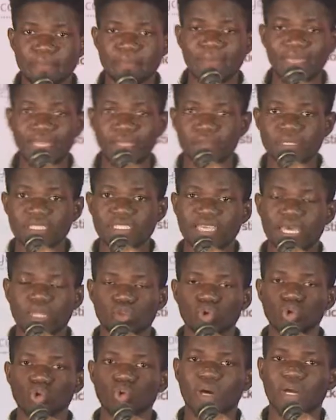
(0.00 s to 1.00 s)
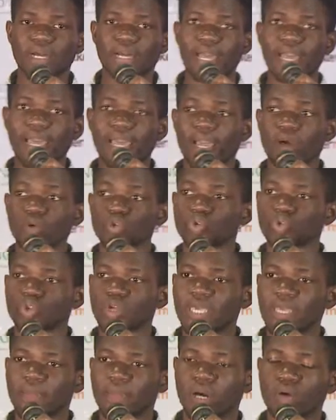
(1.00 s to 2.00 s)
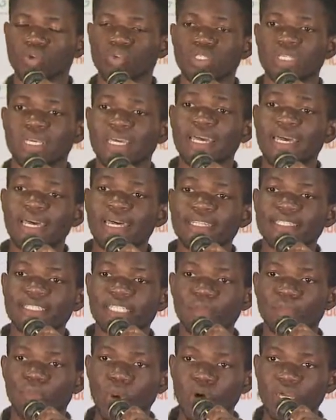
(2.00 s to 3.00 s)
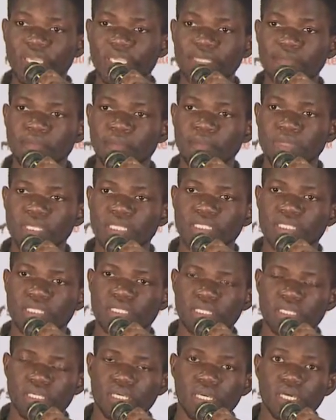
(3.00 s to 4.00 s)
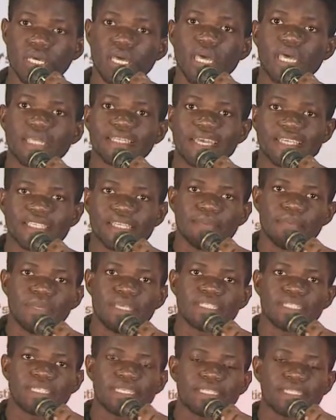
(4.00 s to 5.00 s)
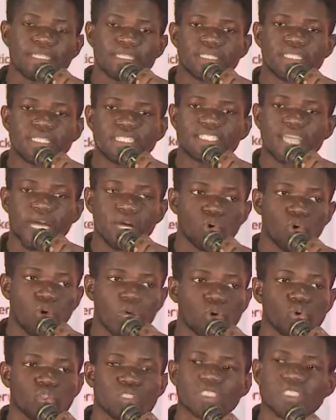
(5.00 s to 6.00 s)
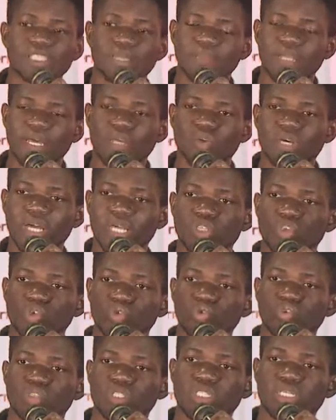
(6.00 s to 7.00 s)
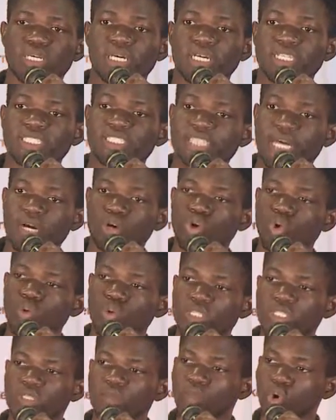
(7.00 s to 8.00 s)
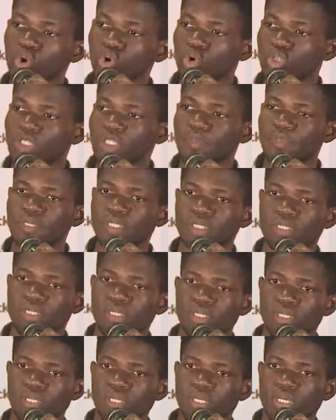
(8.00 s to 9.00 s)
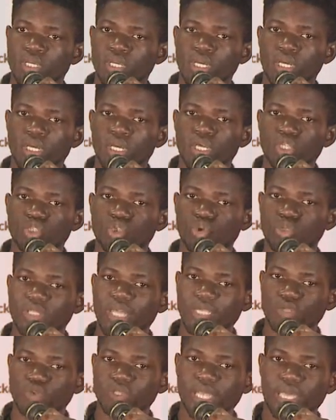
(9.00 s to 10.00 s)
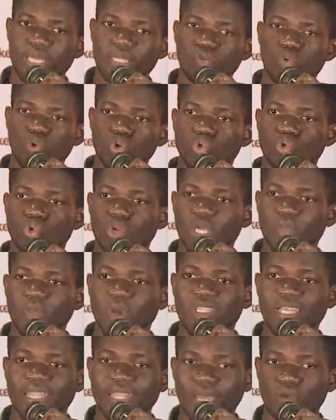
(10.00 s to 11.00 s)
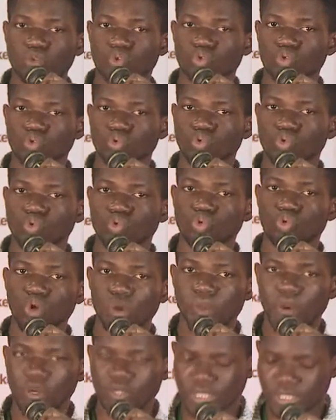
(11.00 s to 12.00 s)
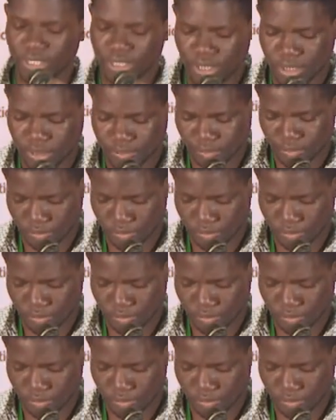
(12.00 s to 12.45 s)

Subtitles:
My name is IyanuOluwa. I want to talk about debunking myths. There is a myth in the Django ecosystem that you can't use Django with MongoDB. So that's what I want to talk about and how to go about it.